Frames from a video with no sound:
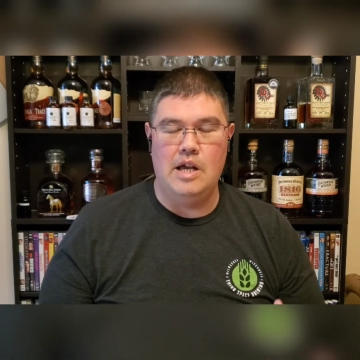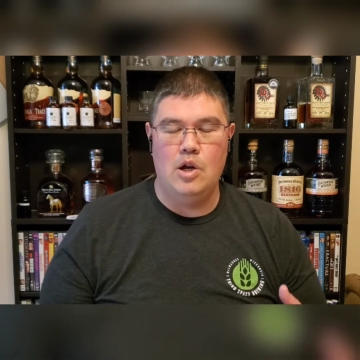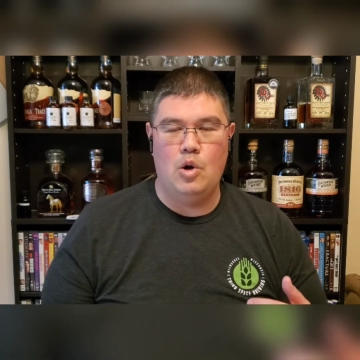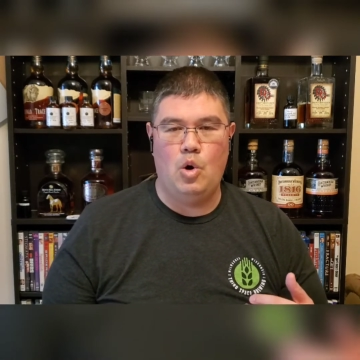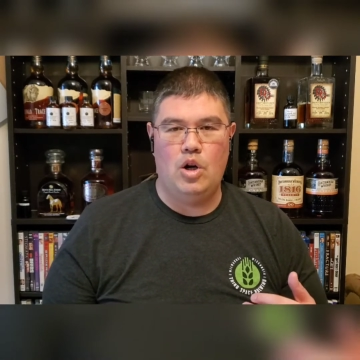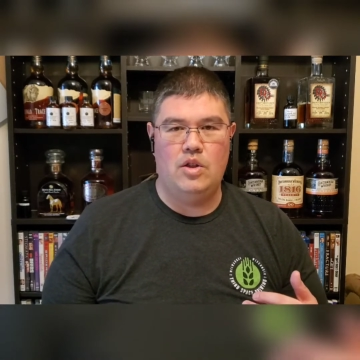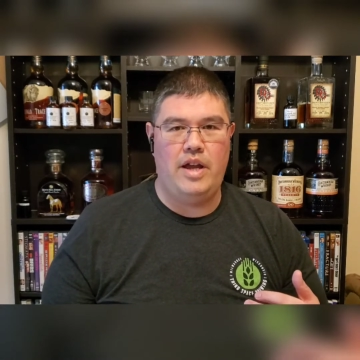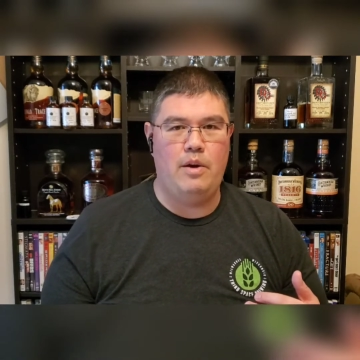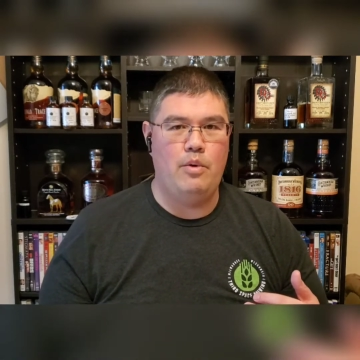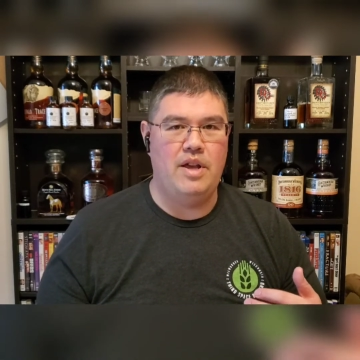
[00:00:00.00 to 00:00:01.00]

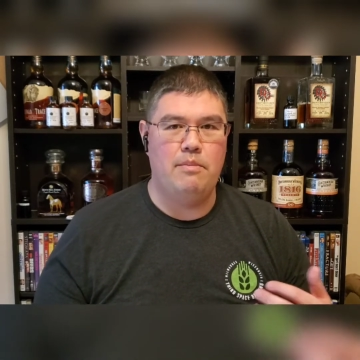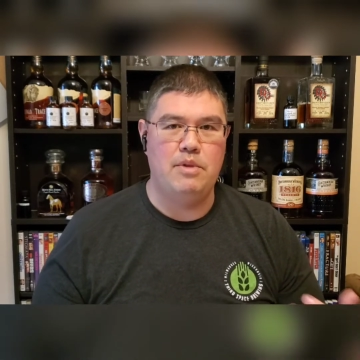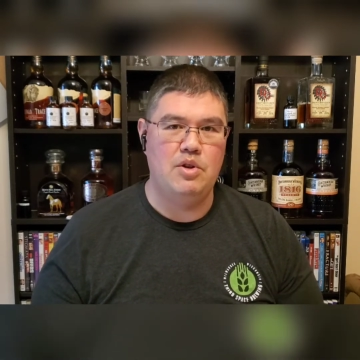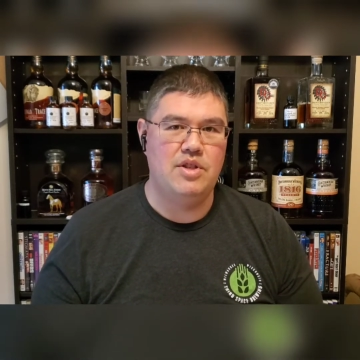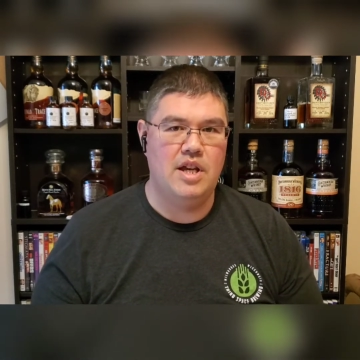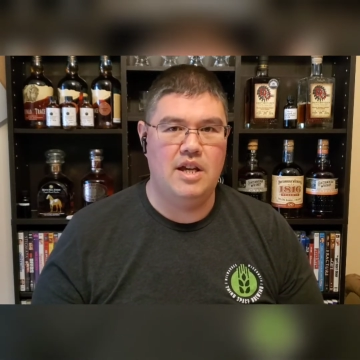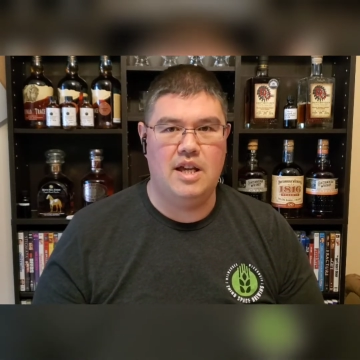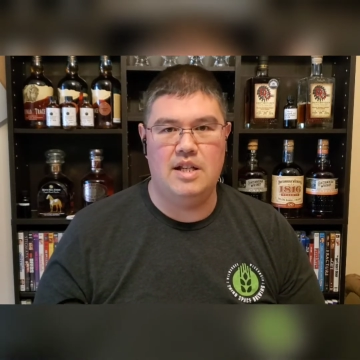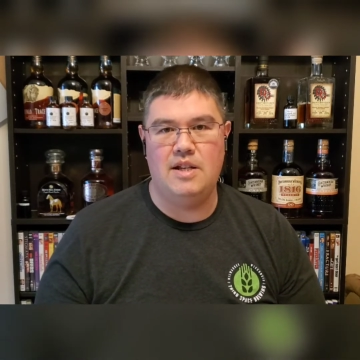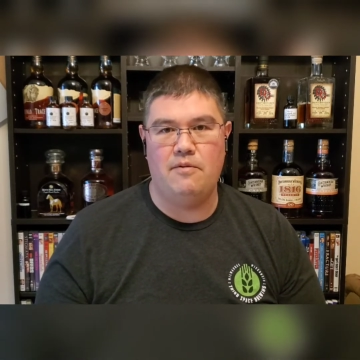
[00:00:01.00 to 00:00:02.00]
correlate with music
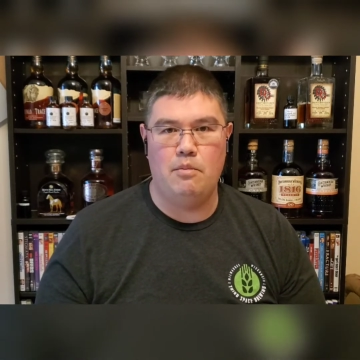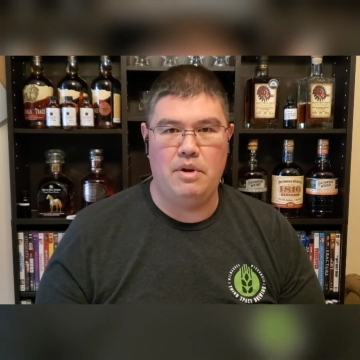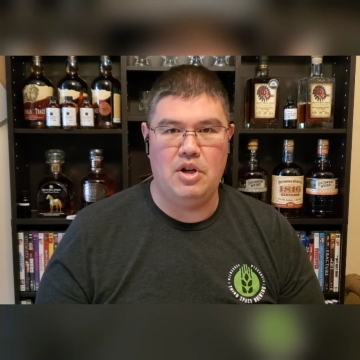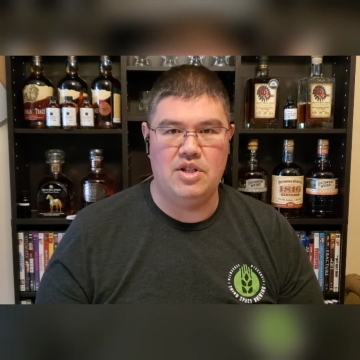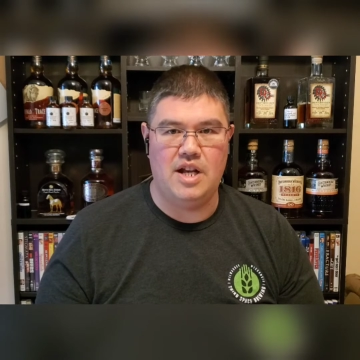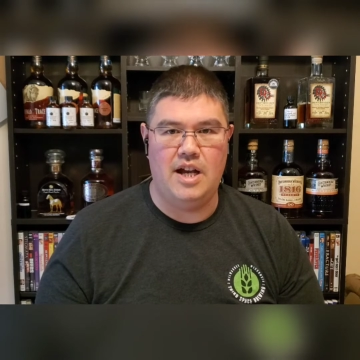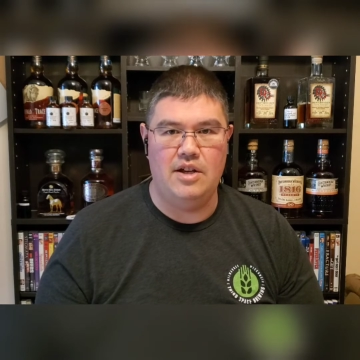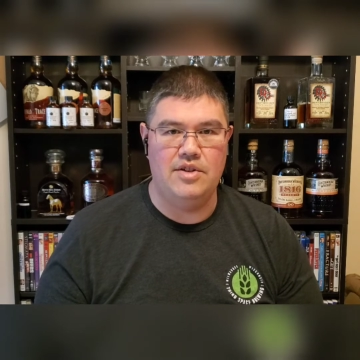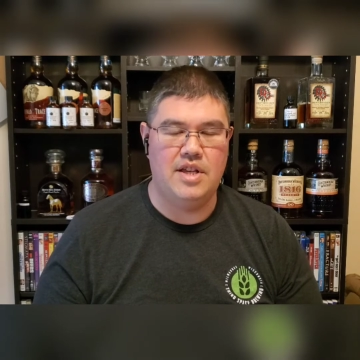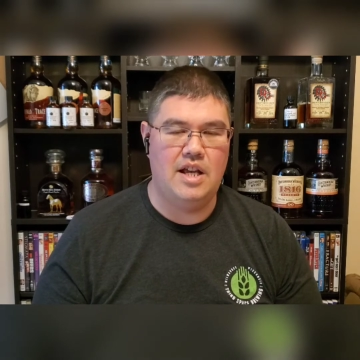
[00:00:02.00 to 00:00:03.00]
and different beer
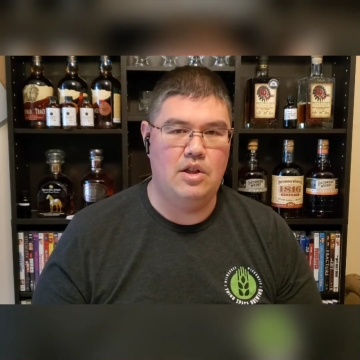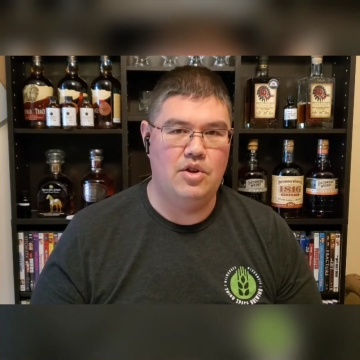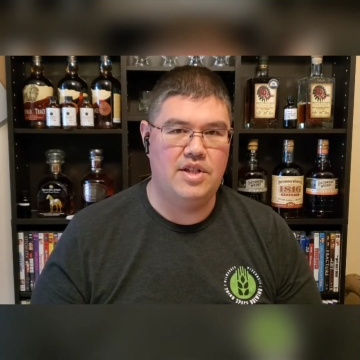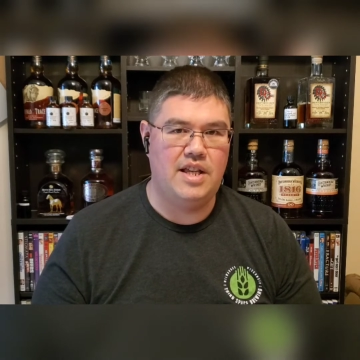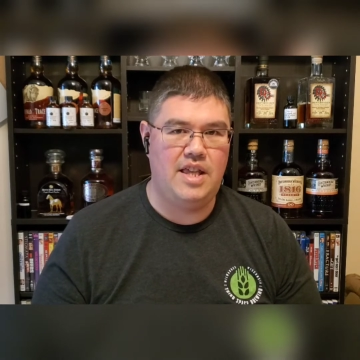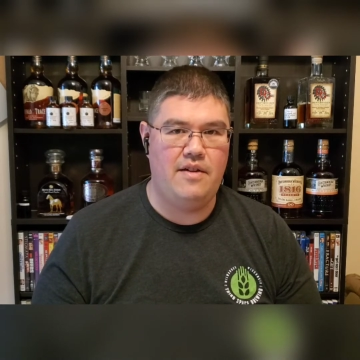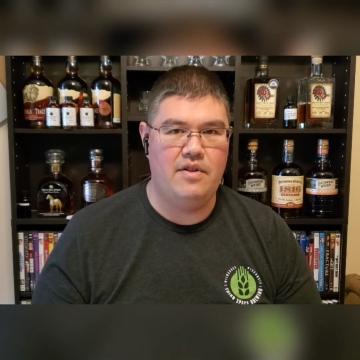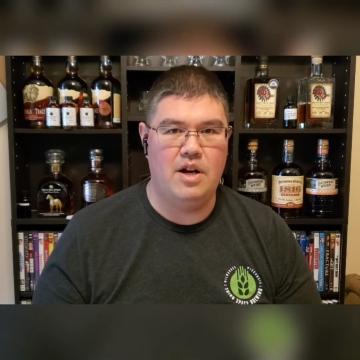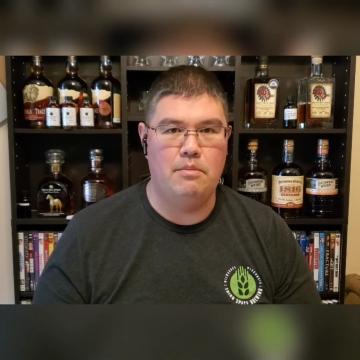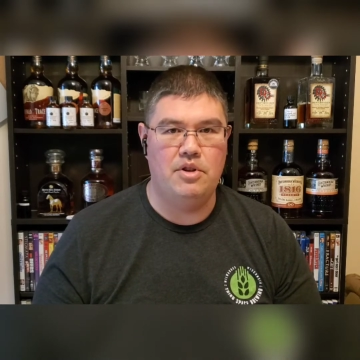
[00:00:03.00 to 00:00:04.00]
styles, and it looks like they have a
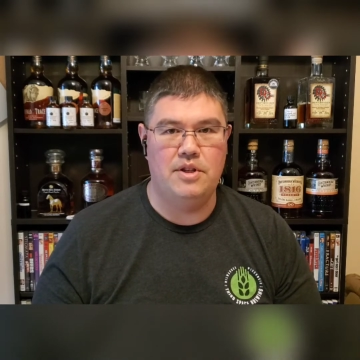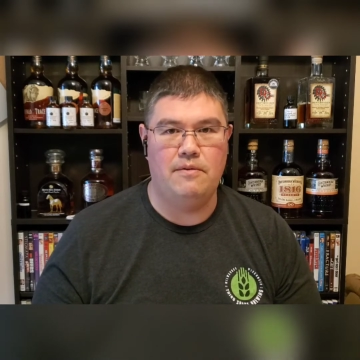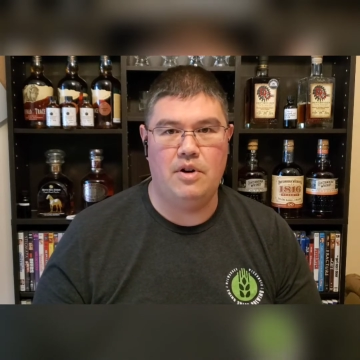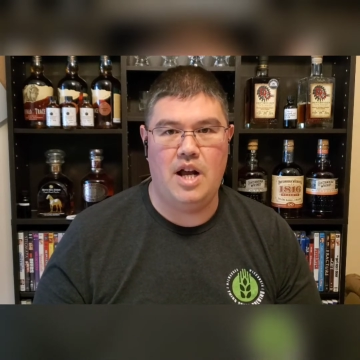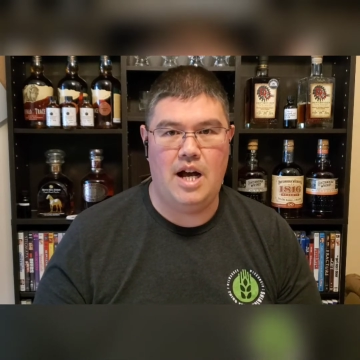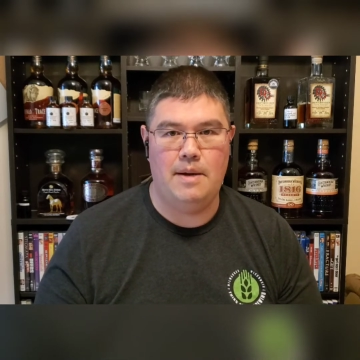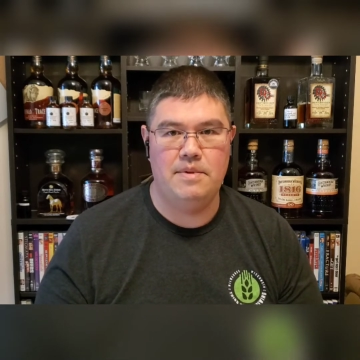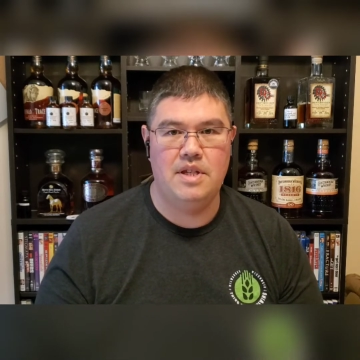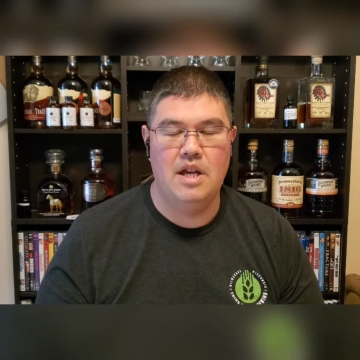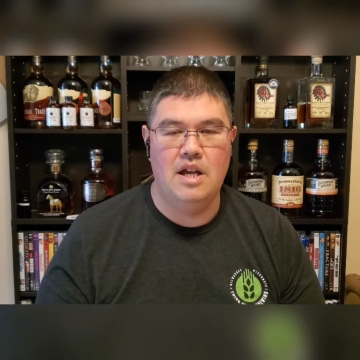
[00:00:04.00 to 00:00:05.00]
couple of different
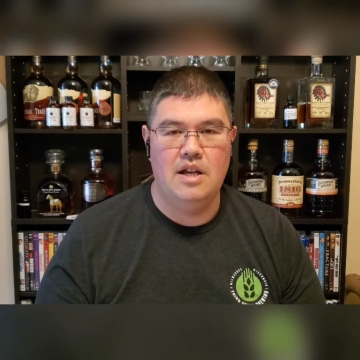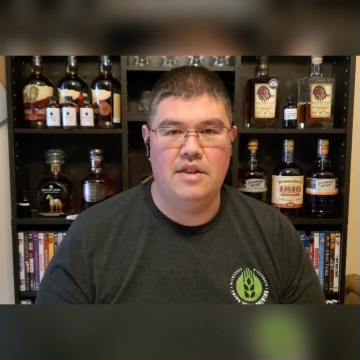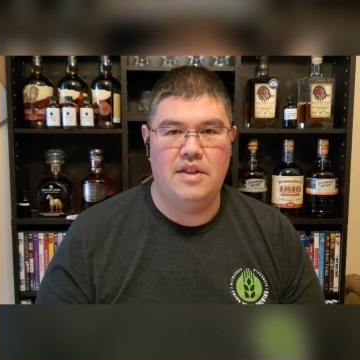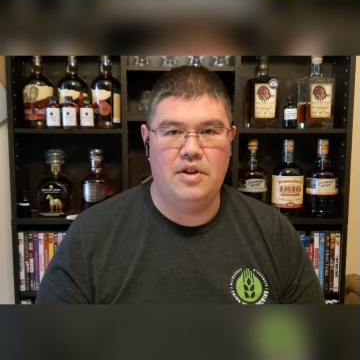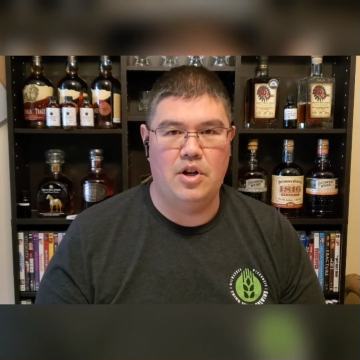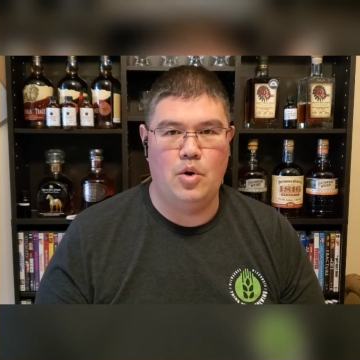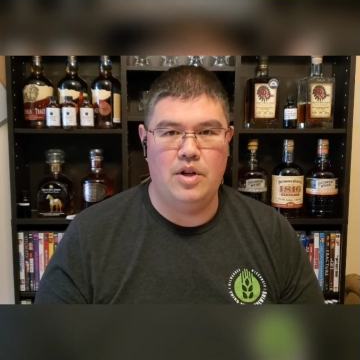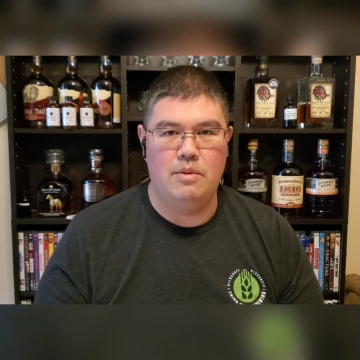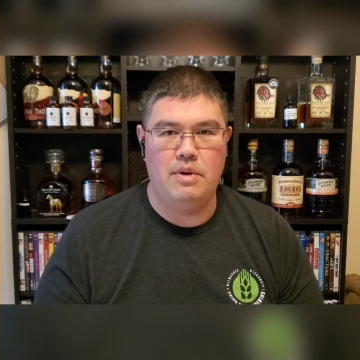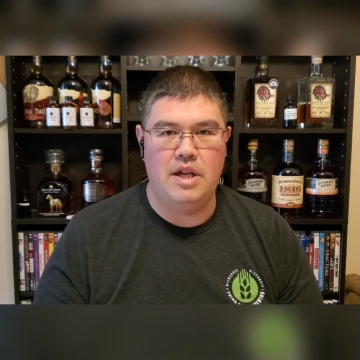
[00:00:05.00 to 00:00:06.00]
hops that they're
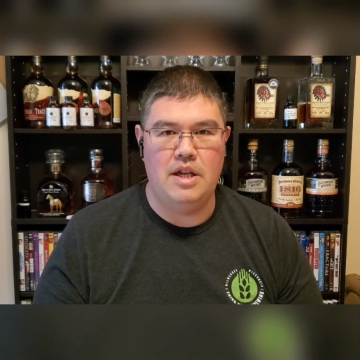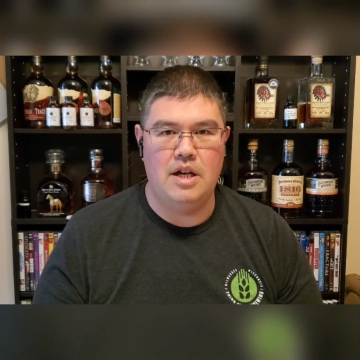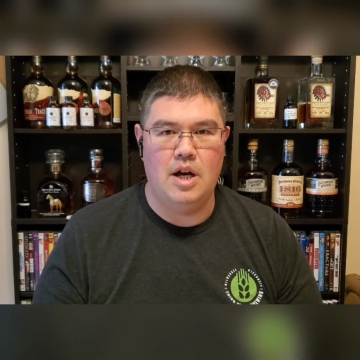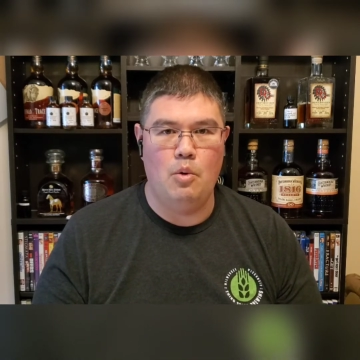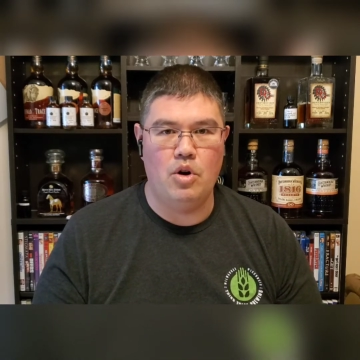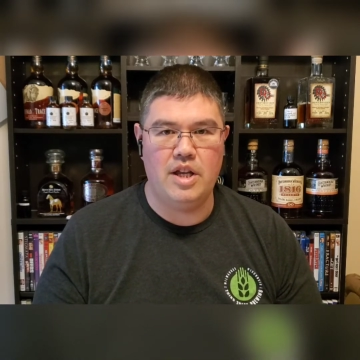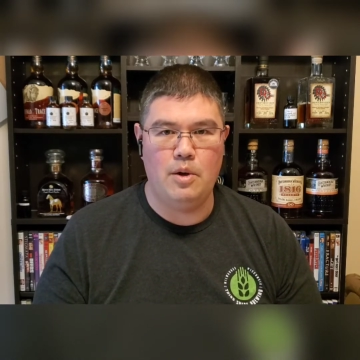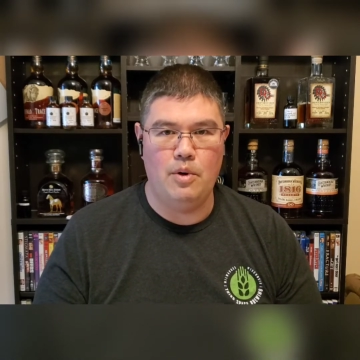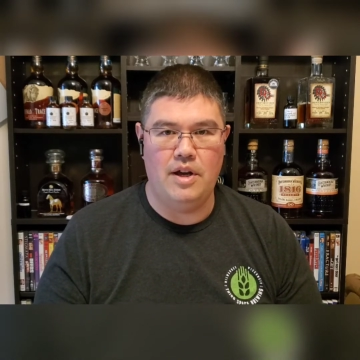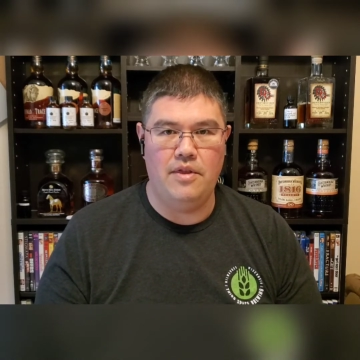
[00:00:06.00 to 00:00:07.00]
going to be
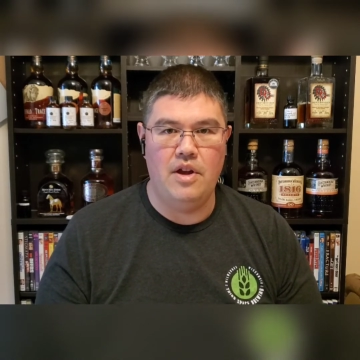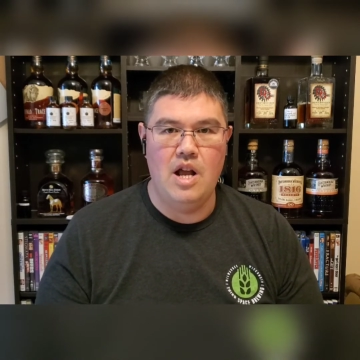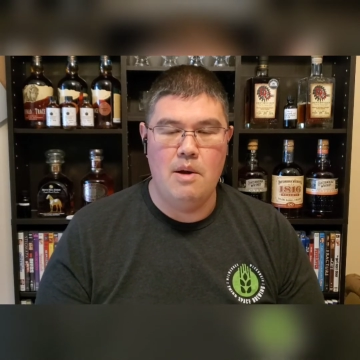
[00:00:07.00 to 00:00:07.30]
working with.